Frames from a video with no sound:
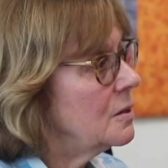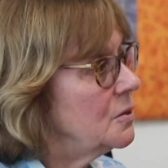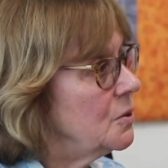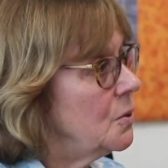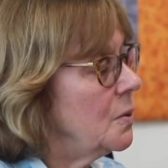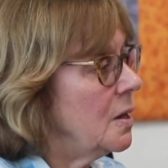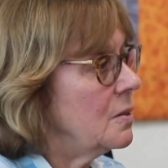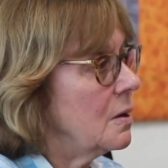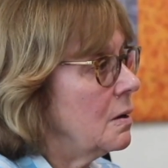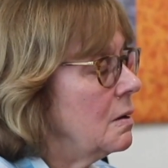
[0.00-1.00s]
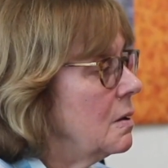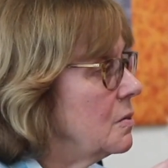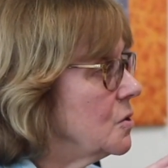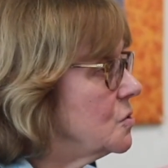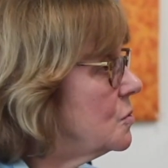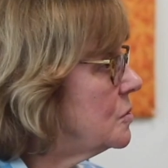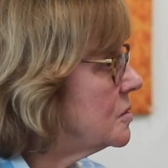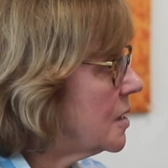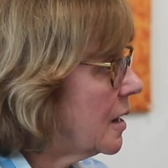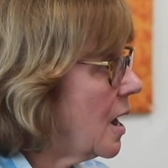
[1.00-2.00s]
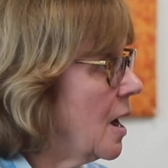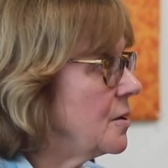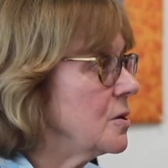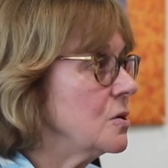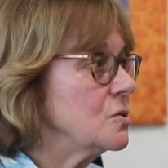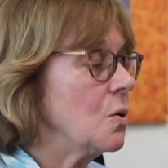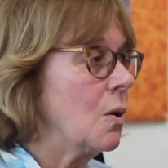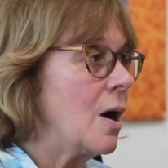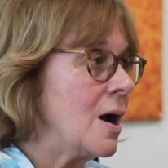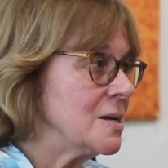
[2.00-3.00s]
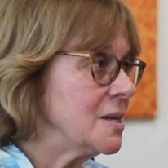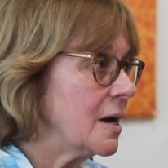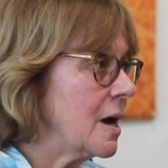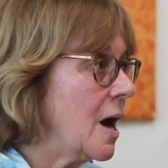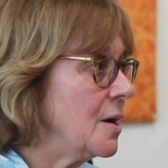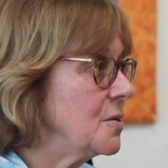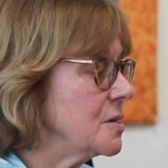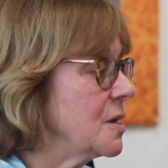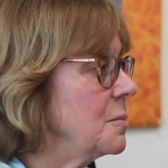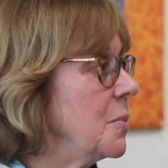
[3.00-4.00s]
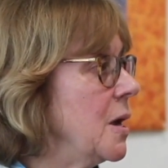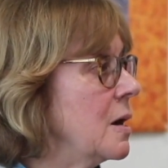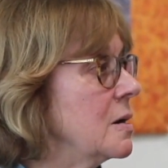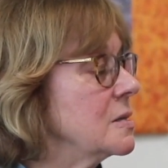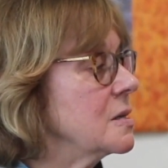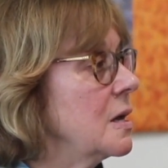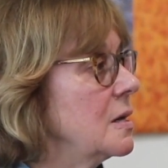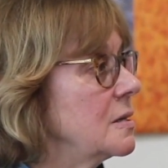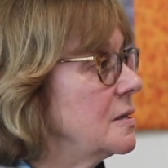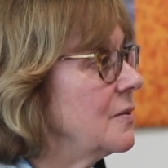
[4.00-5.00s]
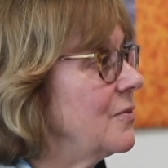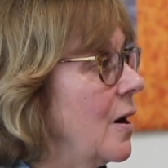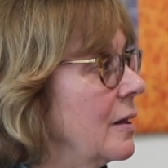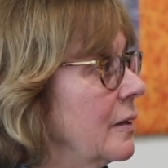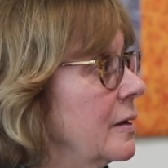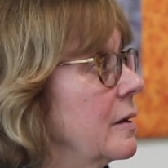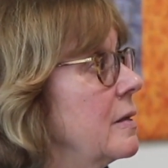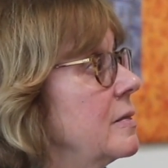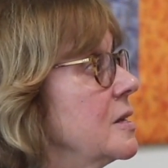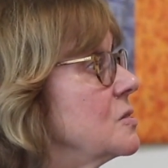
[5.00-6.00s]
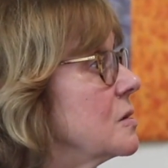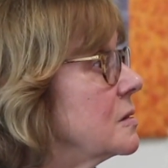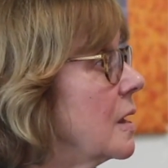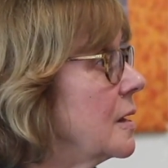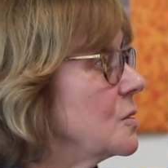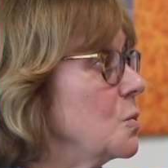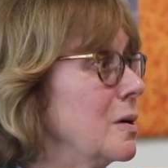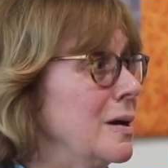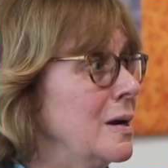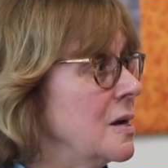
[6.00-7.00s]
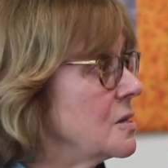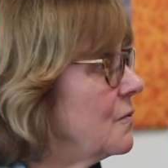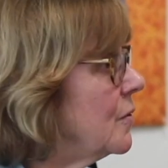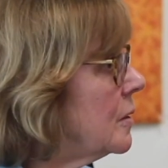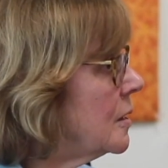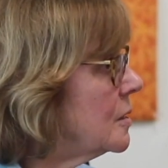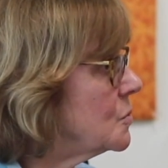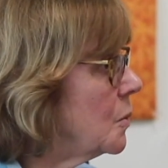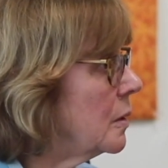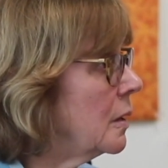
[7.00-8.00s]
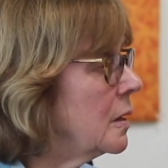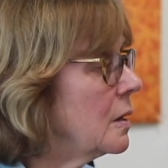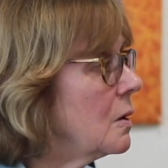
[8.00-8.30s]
to either the student psychiatrist or our psychiatrists and parents to define, like, this looks like it's working, does it feel like it's working at